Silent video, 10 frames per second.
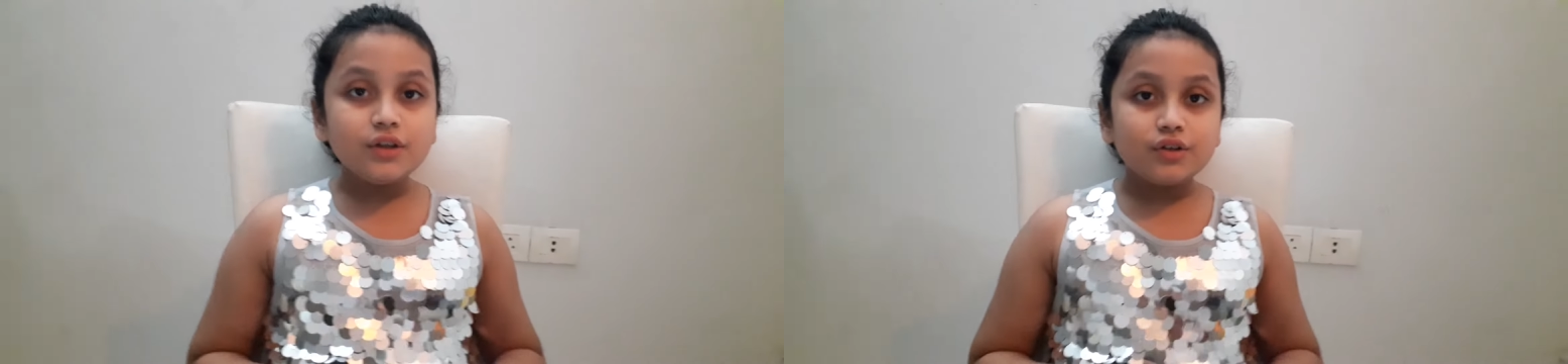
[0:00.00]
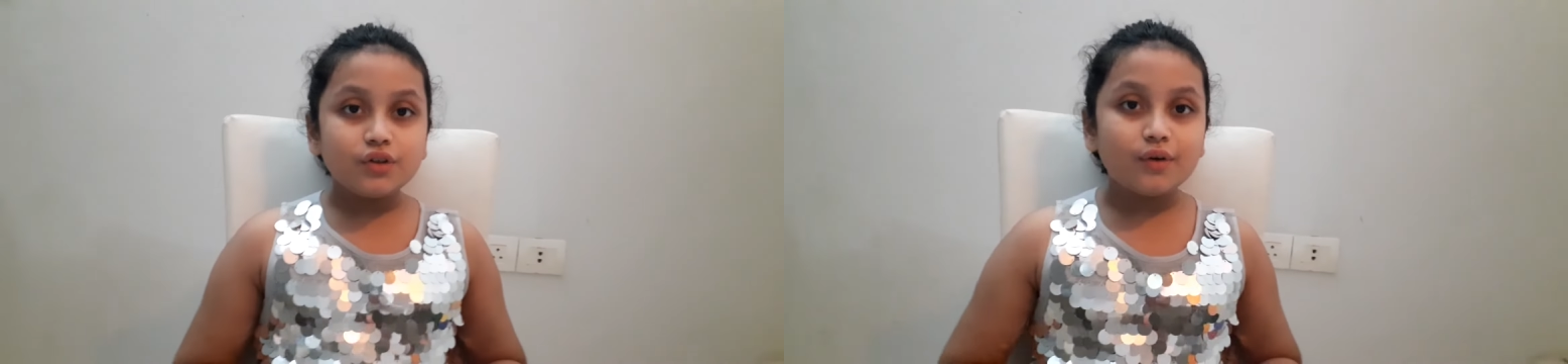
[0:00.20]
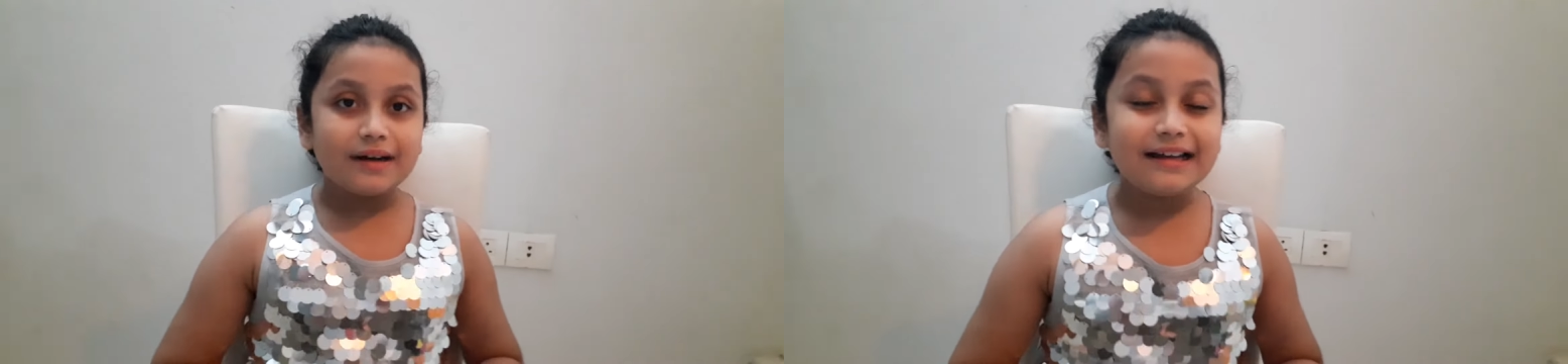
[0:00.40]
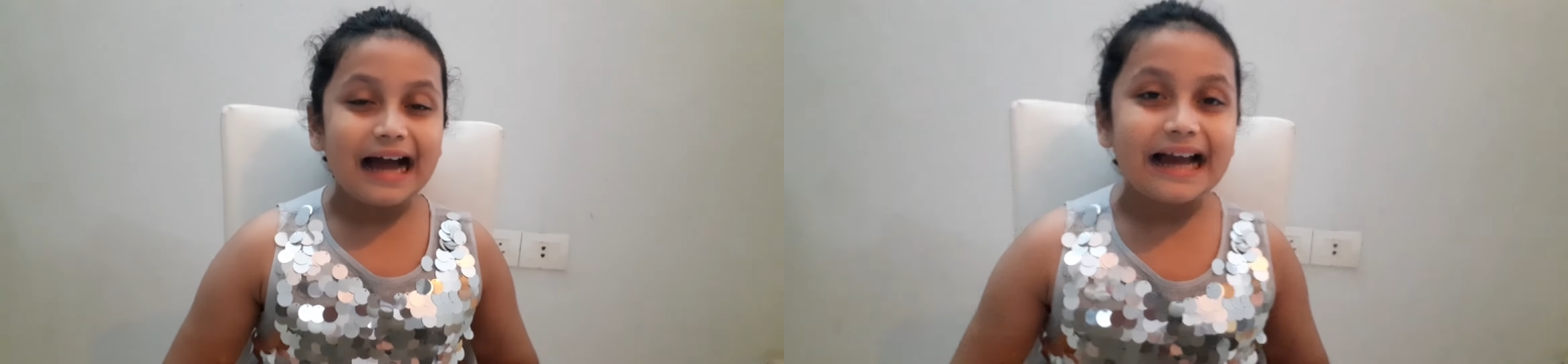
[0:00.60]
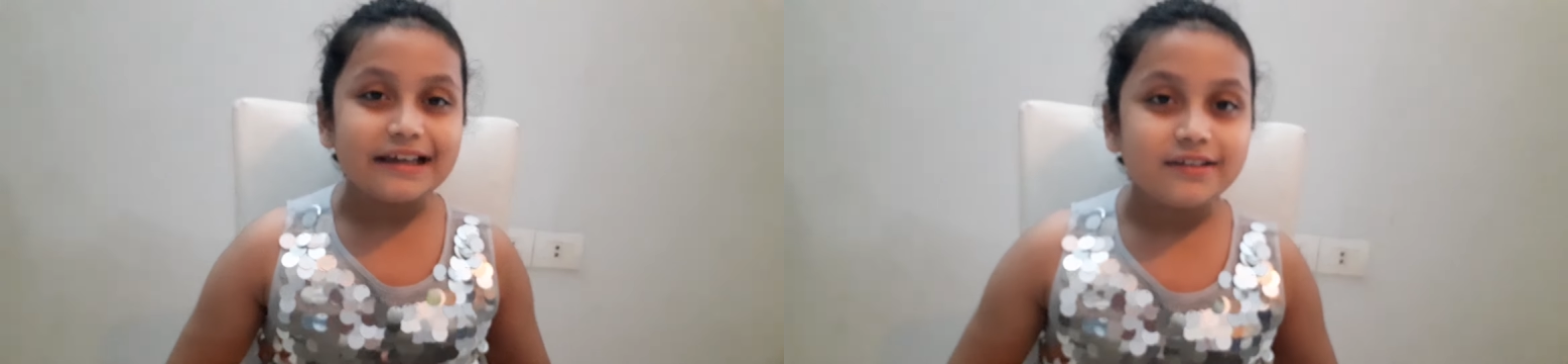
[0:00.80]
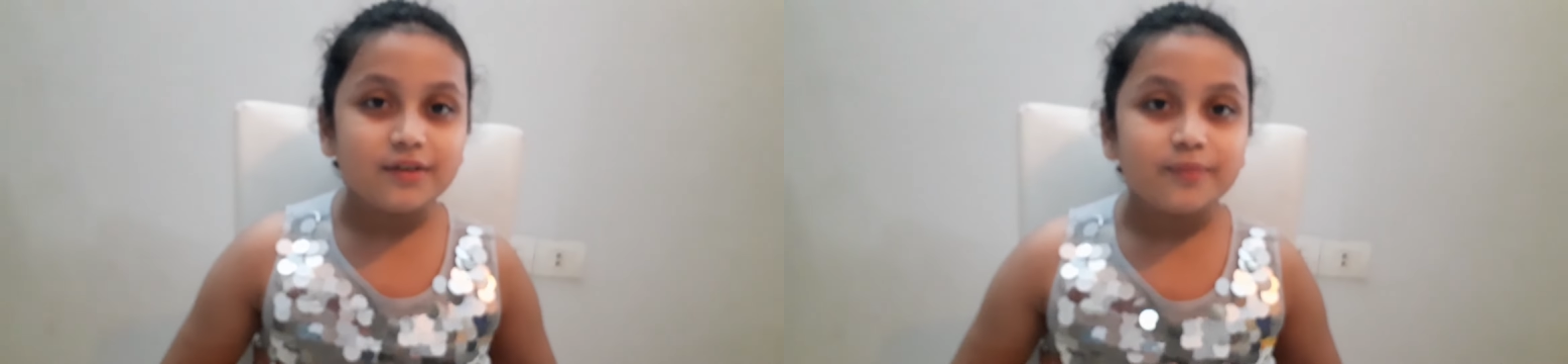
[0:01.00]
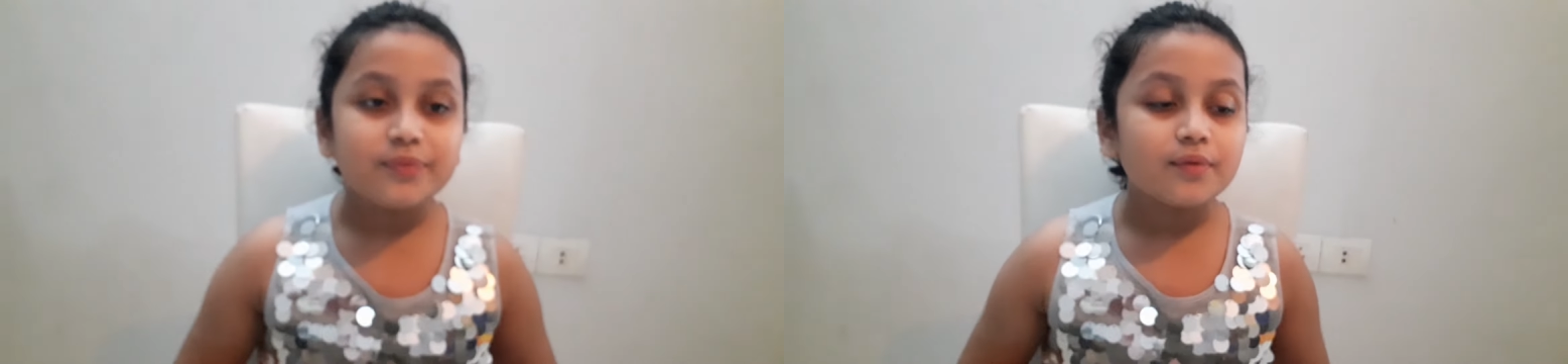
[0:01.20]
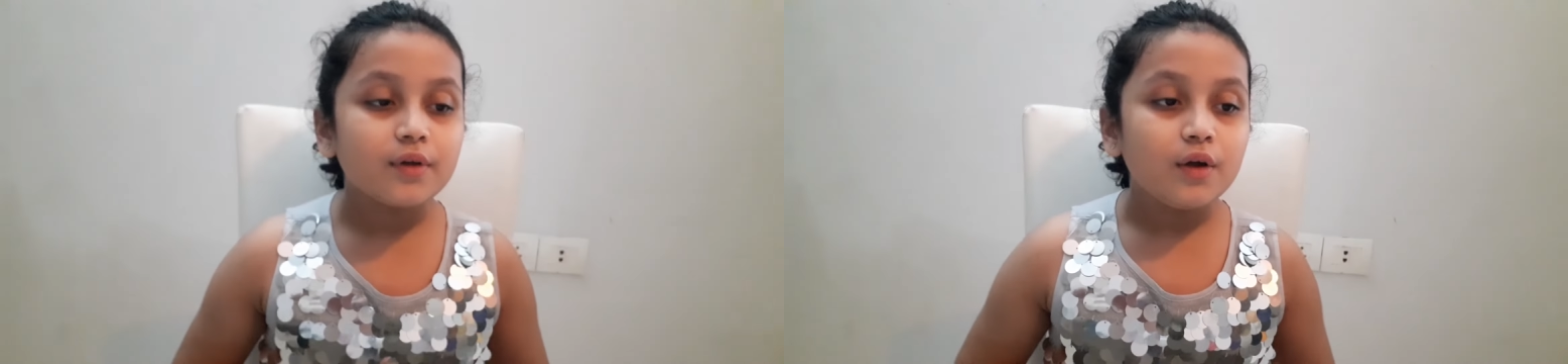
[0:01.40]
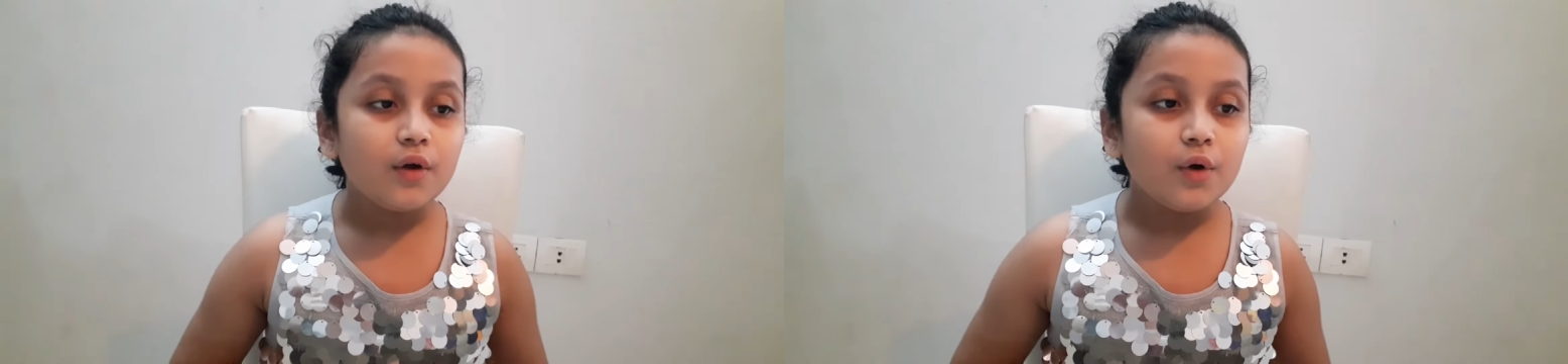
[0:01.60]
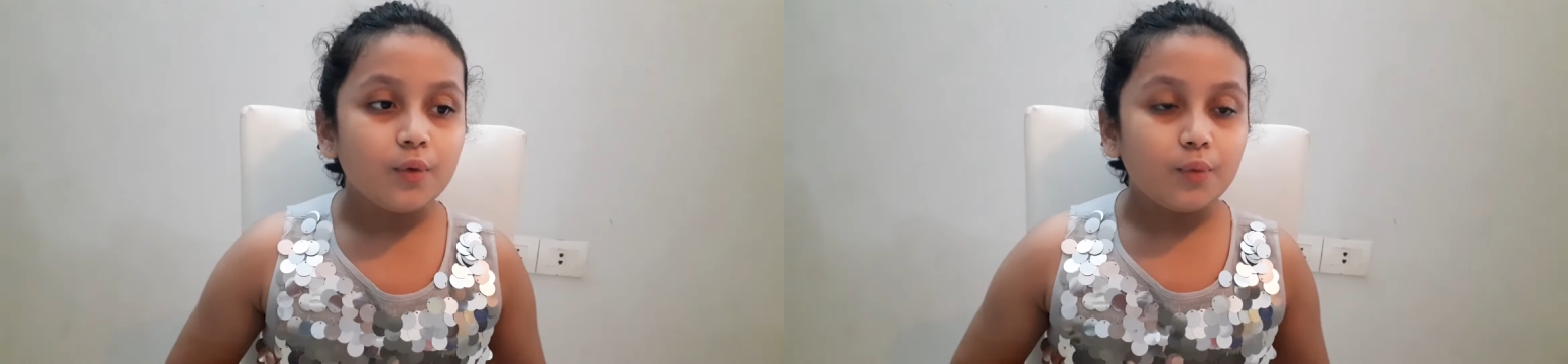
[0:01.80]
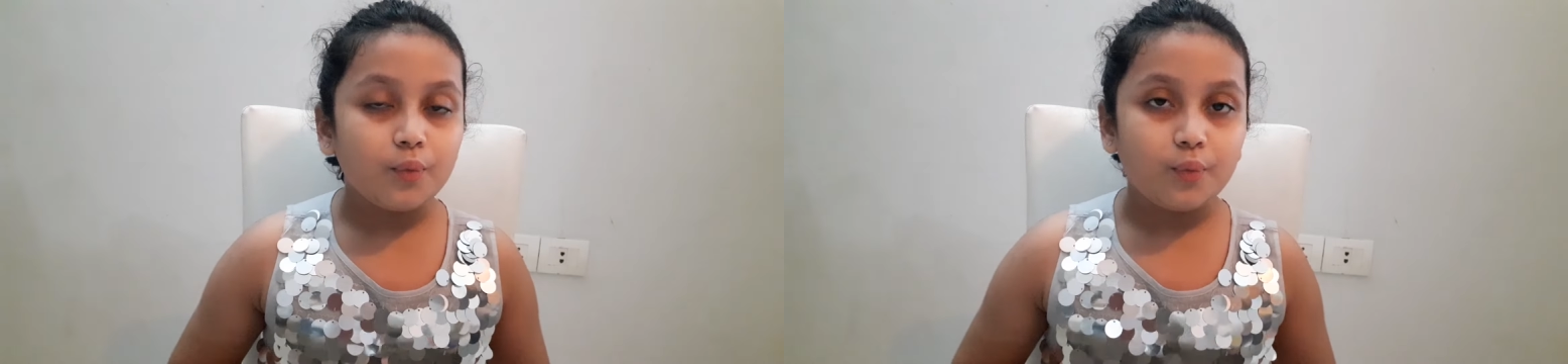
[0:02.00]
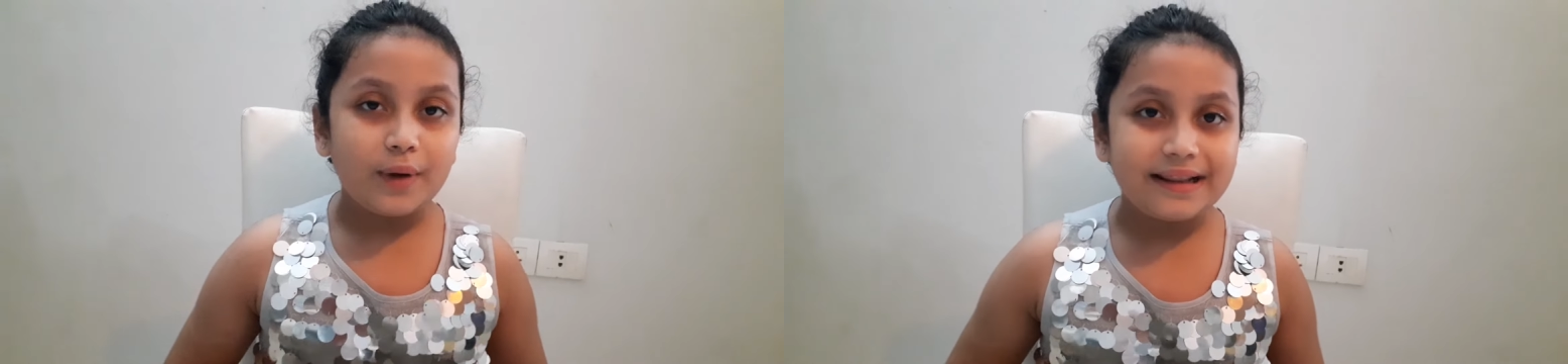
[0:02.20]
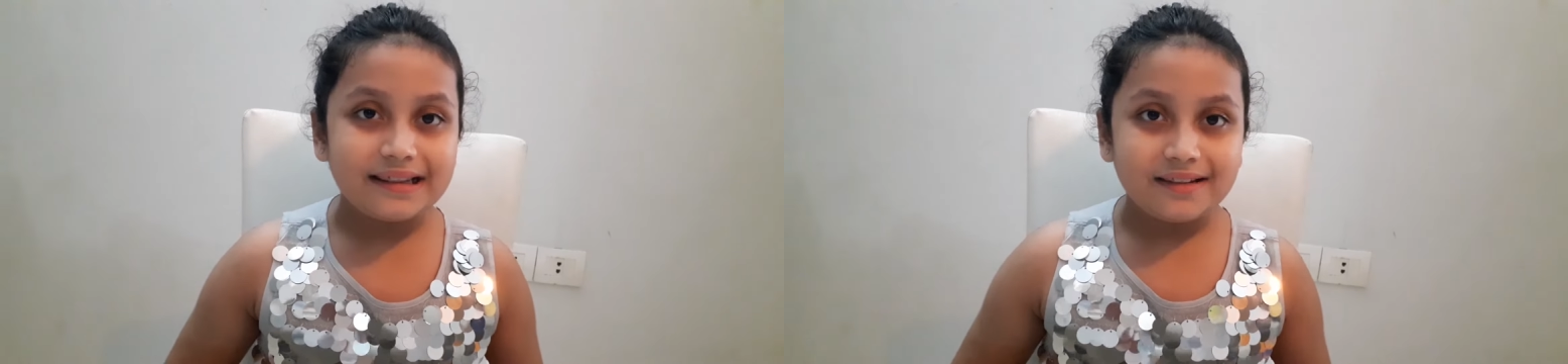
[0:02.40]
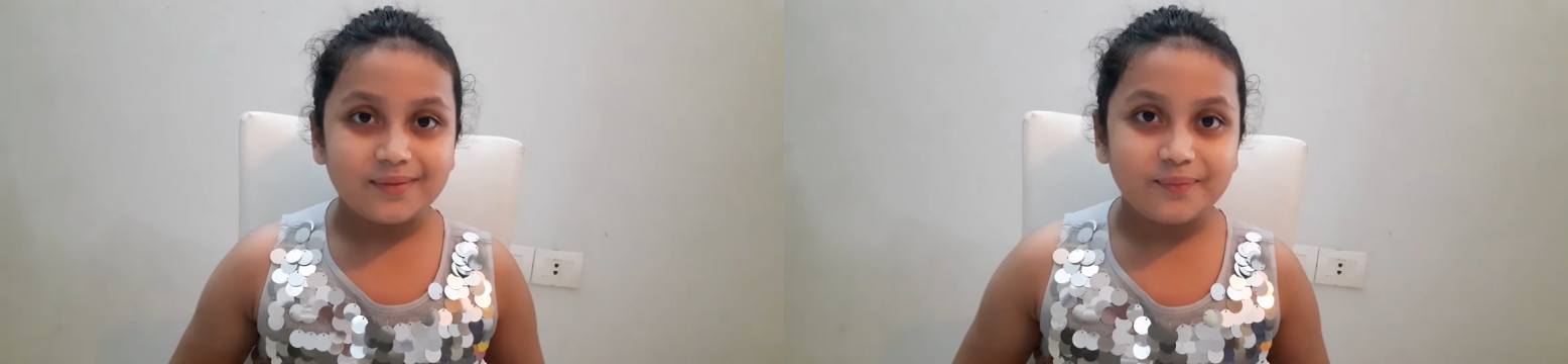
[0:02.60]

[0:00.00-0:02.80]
So guys, when